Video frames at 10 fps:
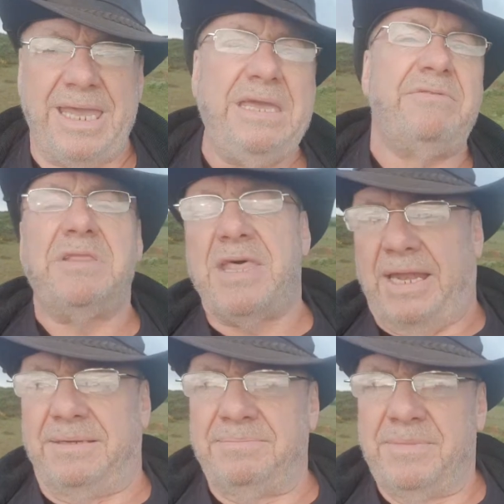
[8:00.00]
even
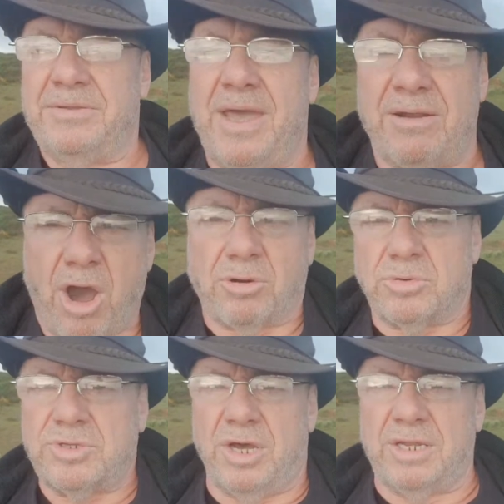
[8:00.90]
then there are
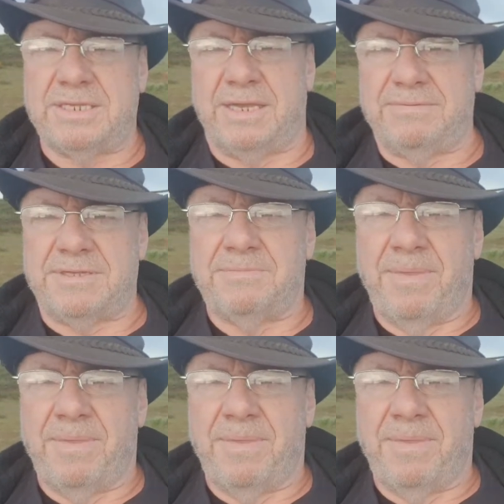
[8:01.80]
alternatives